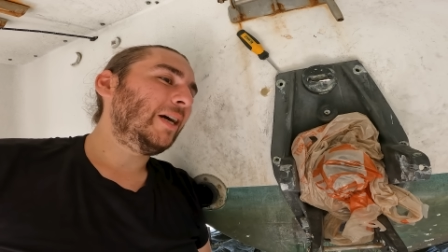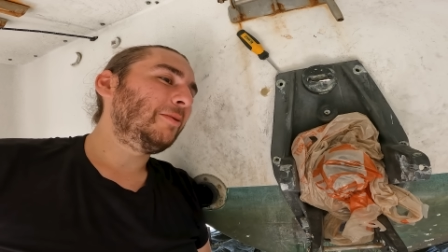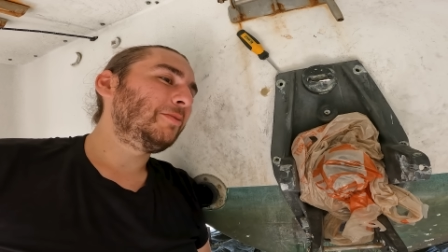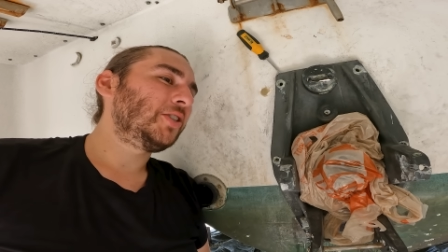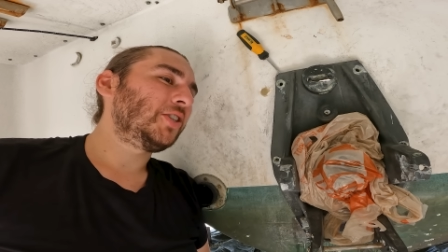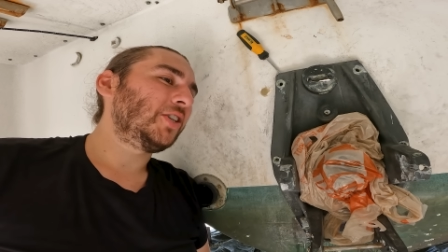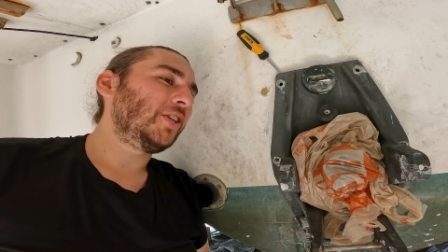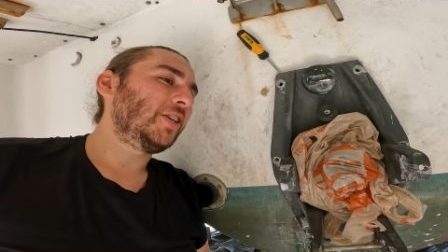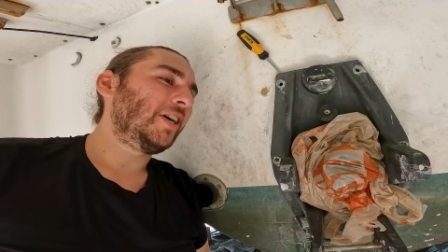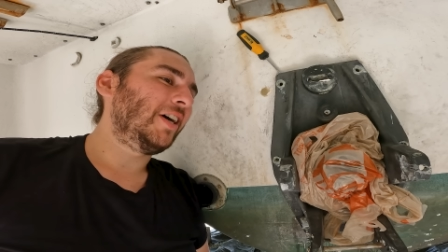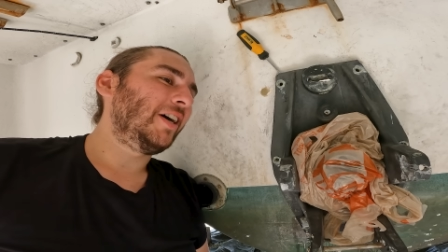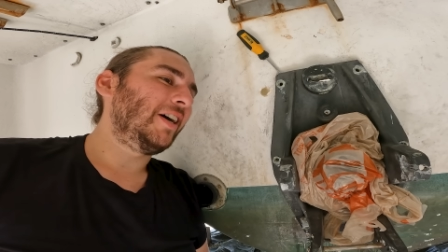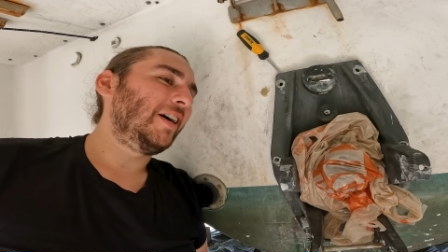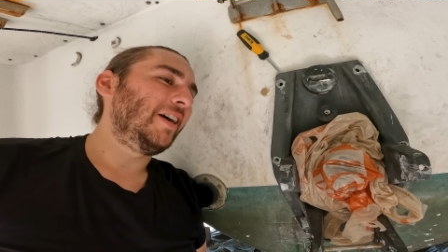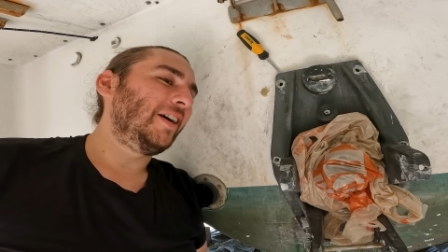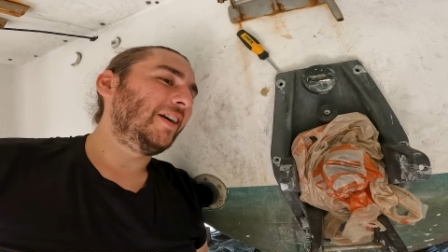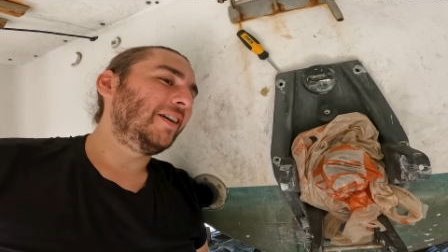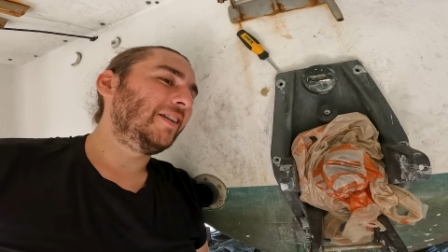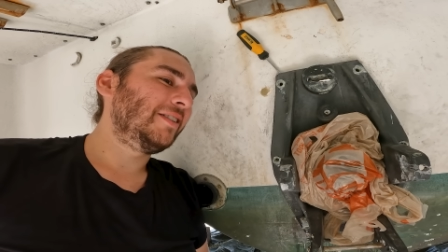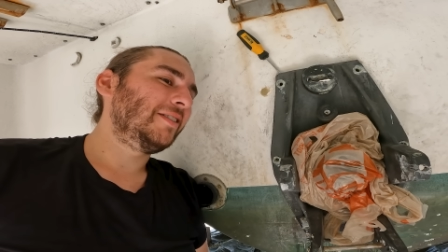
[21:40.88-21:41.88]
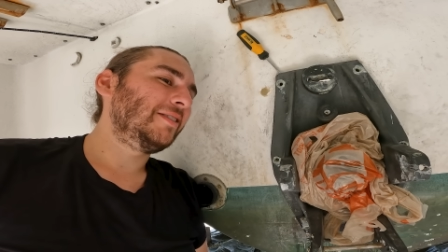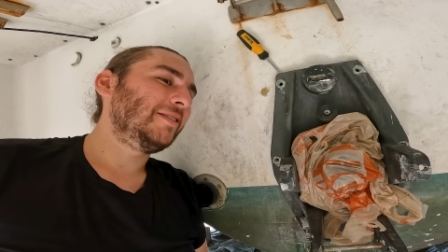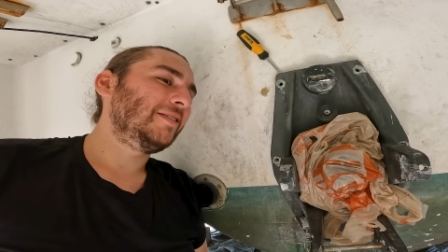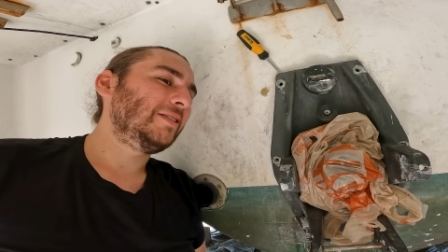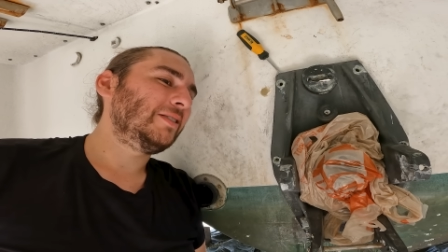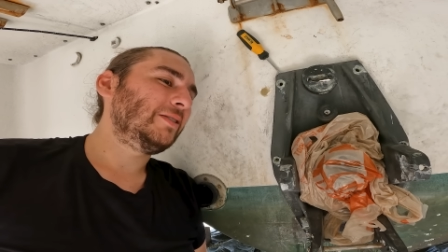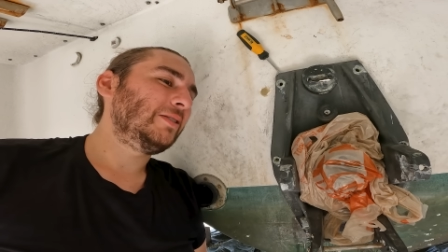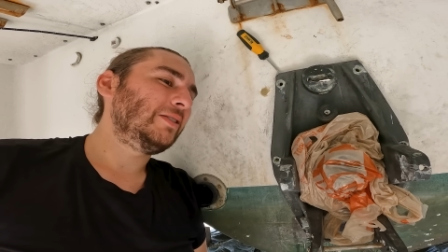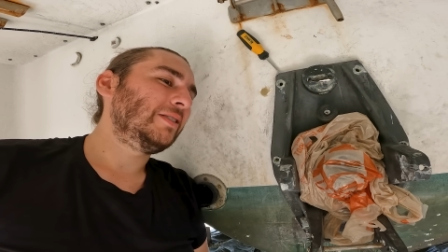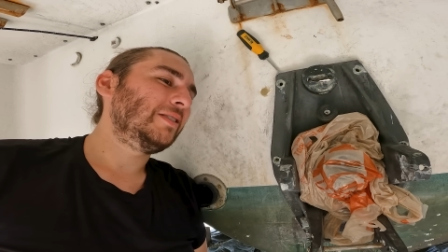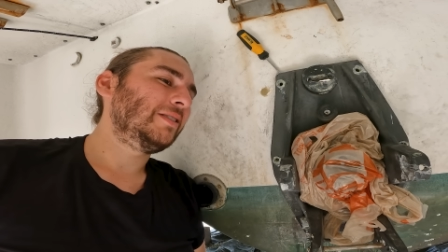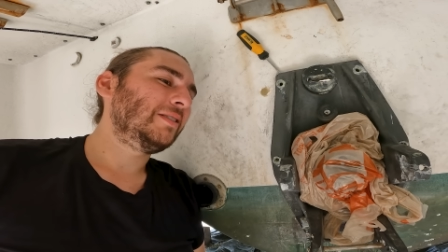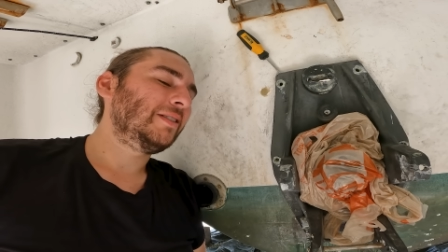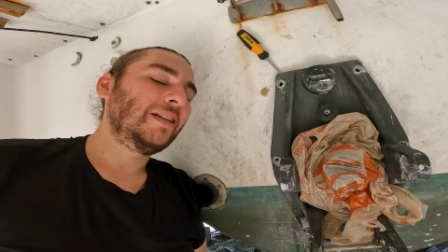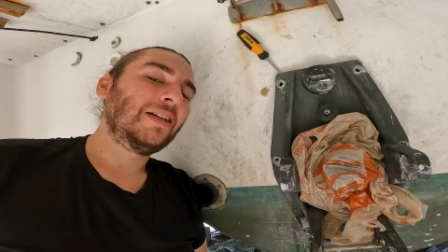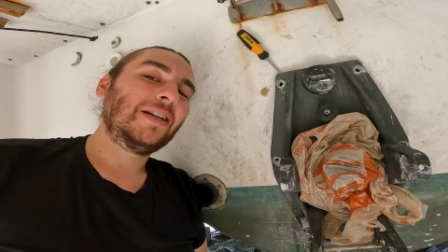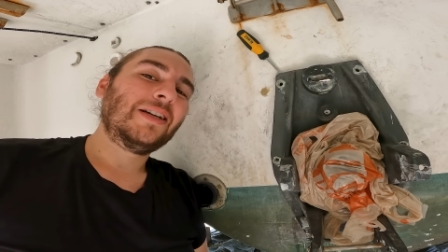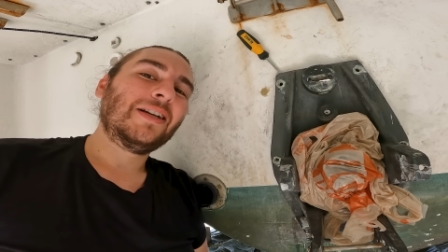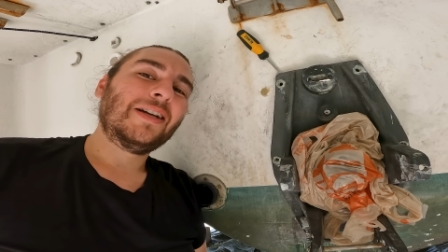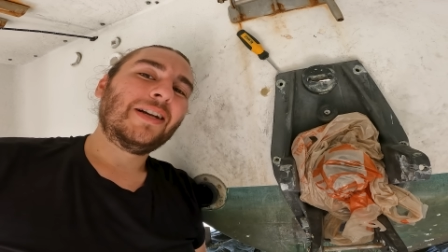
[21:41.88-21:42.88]
I'm sure. Uh,
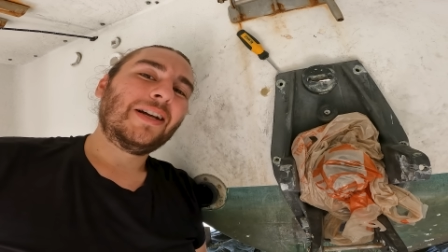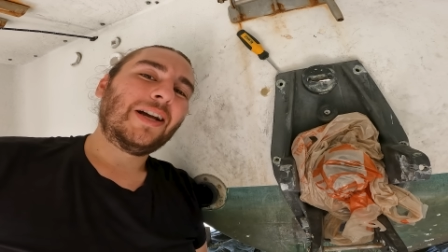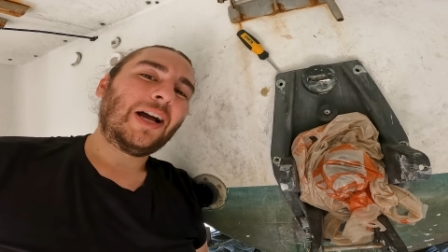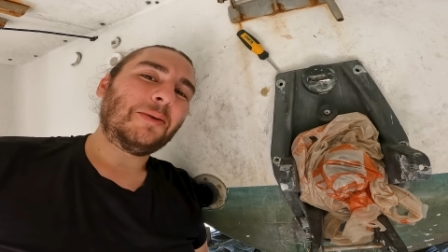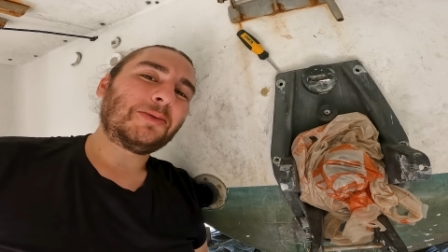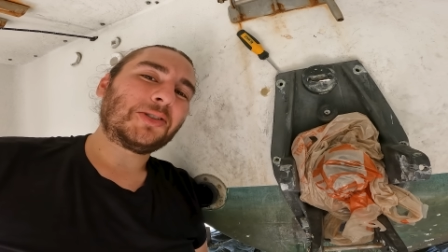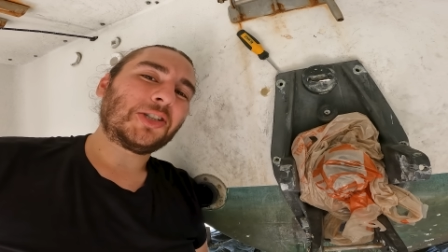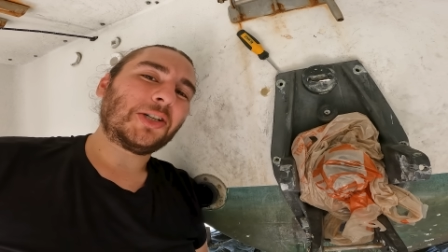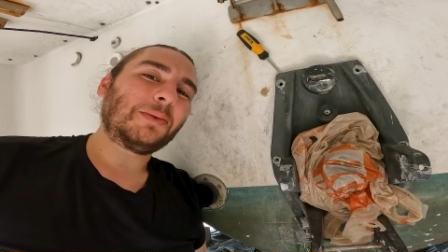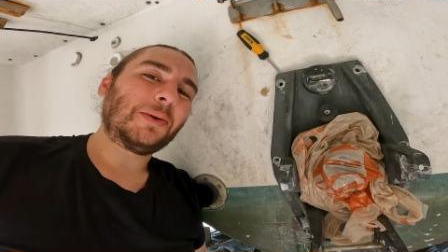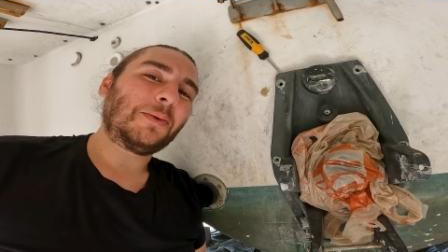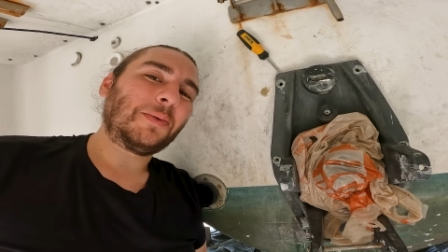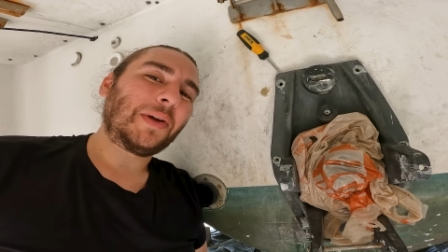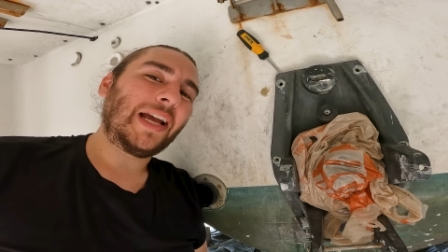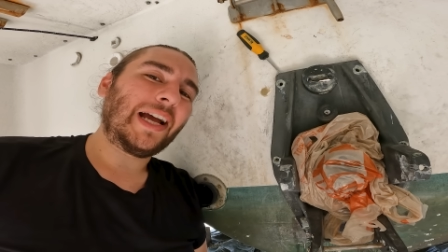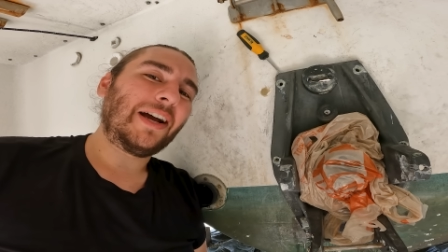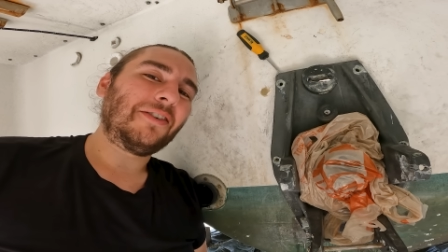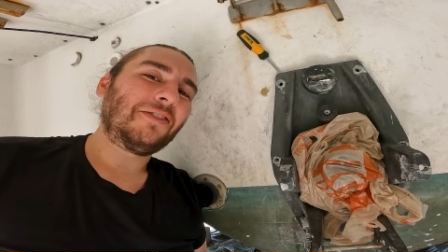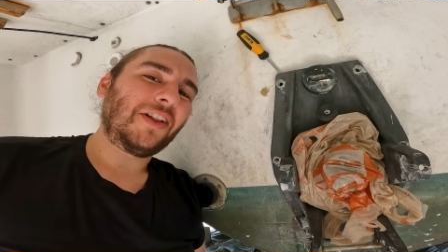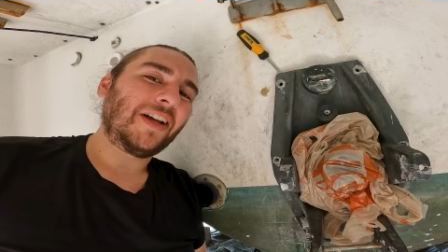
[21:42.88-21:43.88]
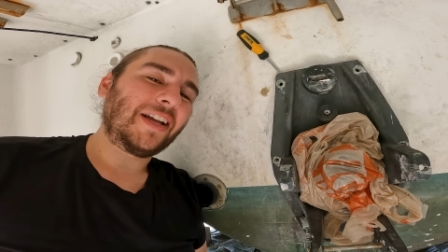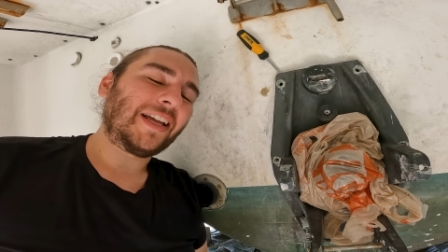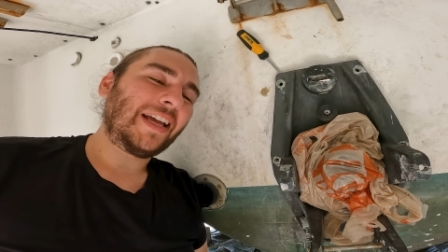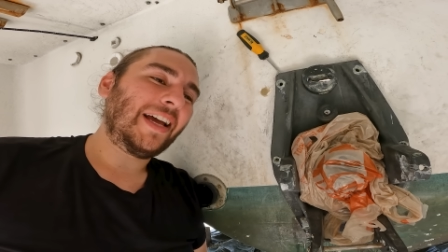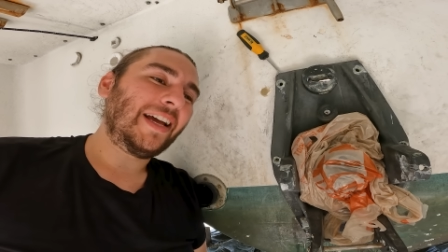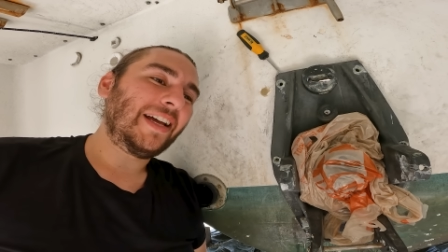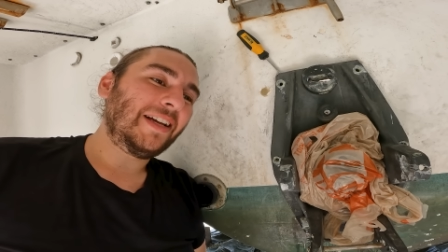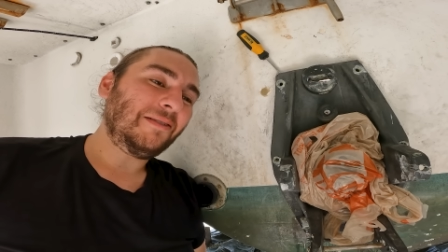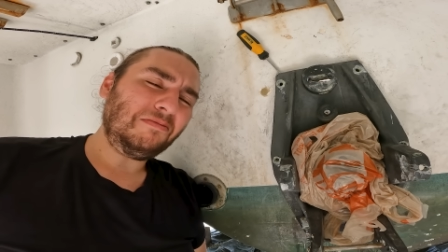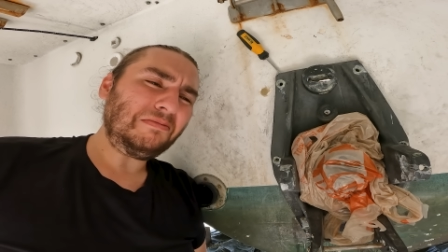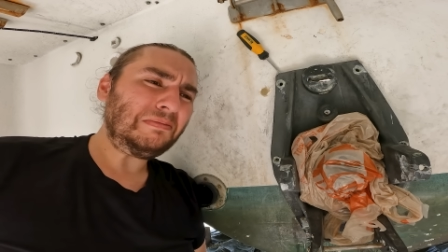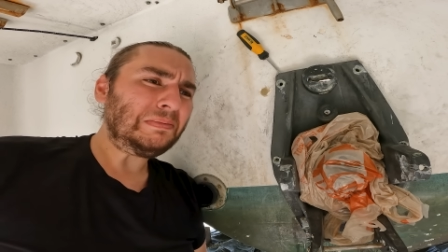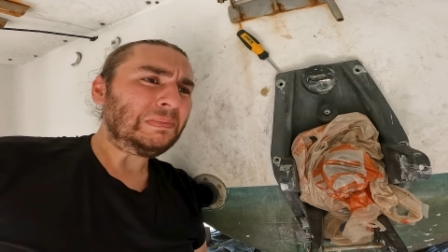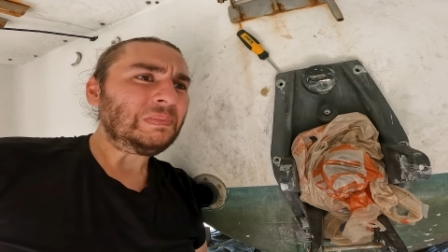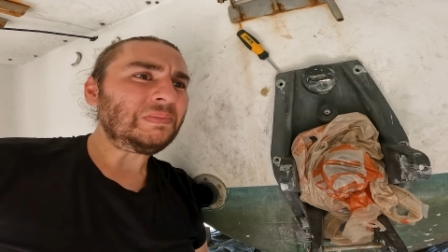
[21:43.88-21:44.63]
I'm sure when we have like a,